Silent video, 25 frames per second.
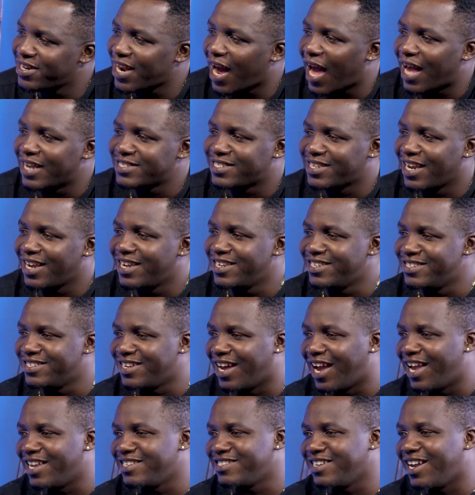one that I'm saying
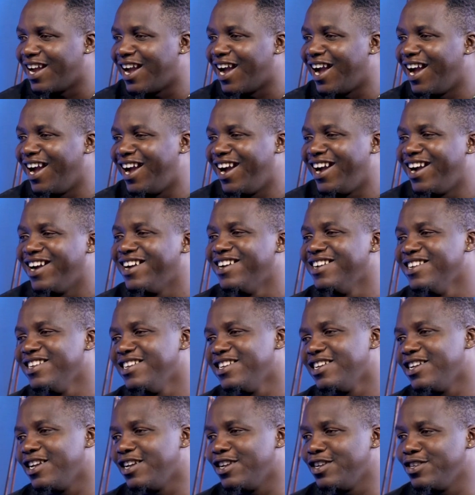in Nigeria,
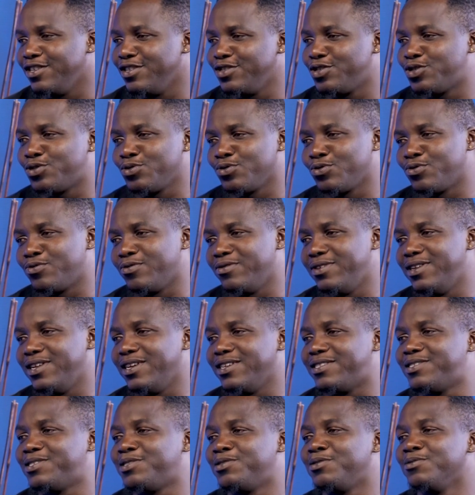
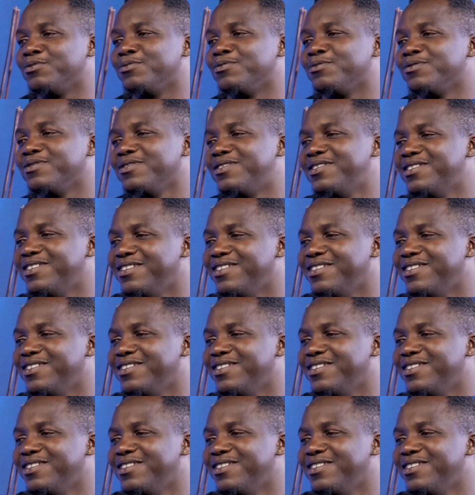chocolate you.